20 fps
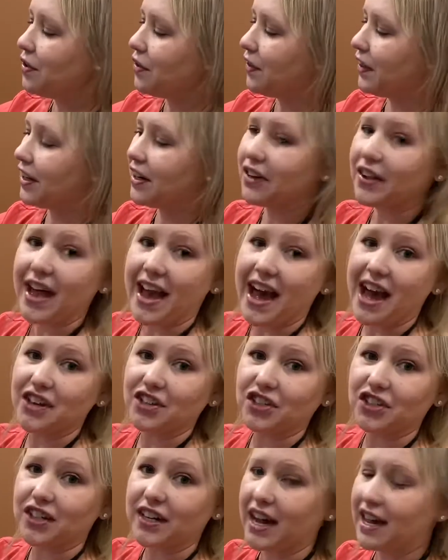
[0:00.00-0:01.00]
little
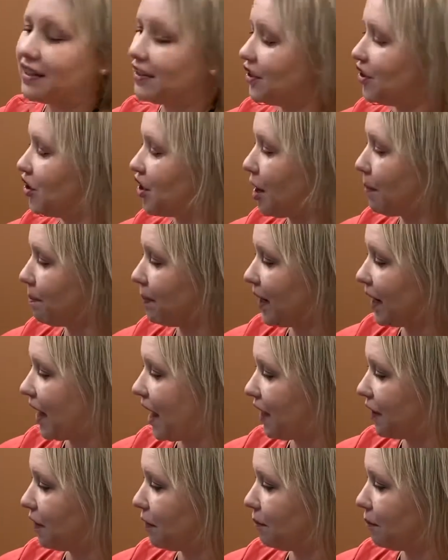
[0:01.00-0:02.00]
astronauts jumping
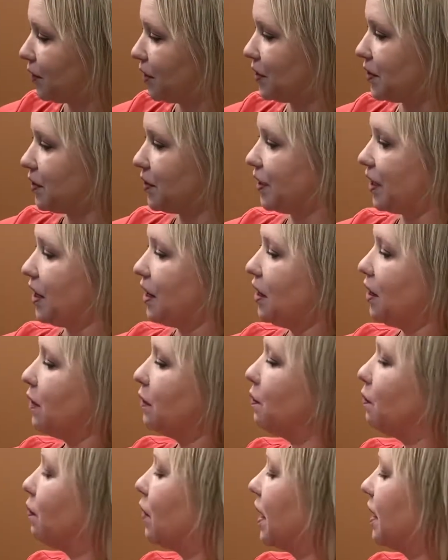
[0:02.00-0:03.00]
on the moon.
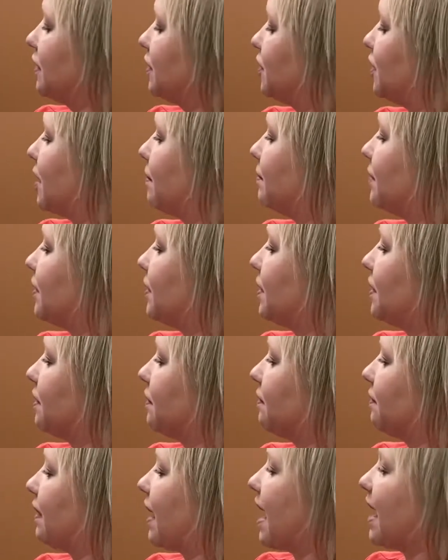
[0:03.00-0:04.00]
One jumped to the
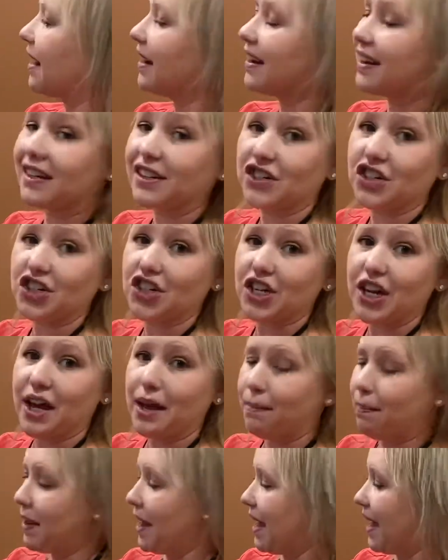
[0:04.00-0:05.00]
rocket ship
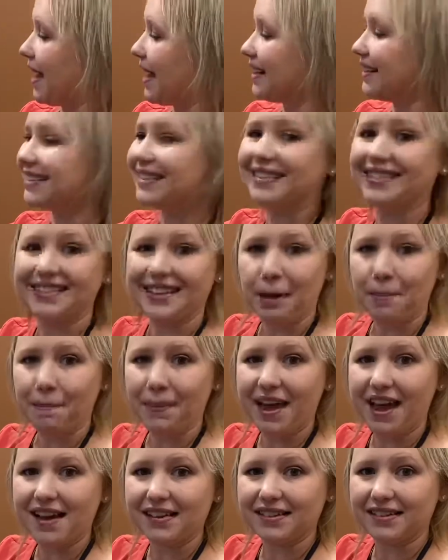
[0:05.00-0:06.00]
and zip,
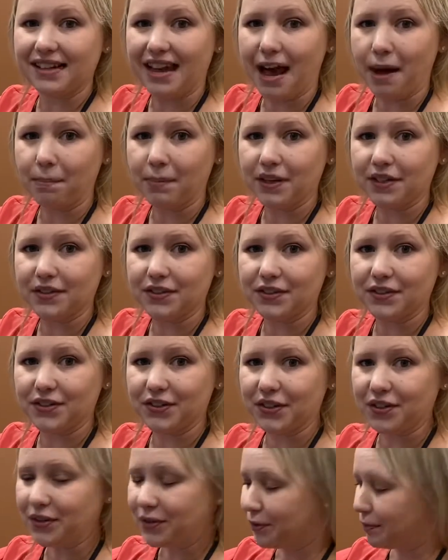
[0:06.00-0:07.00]
zap,
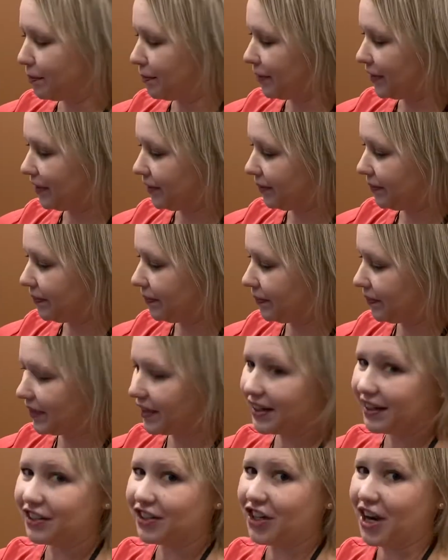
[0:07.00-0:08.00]
zoomed.
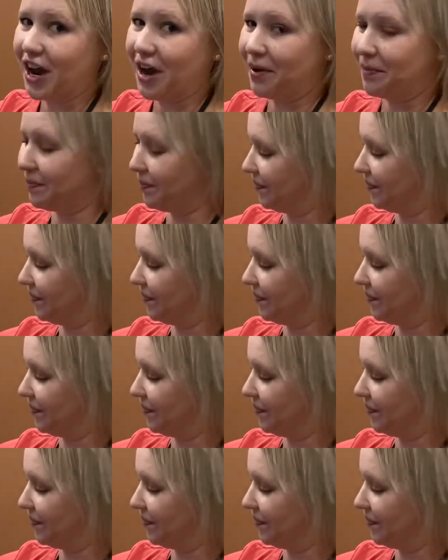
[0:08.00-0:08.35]
Good job.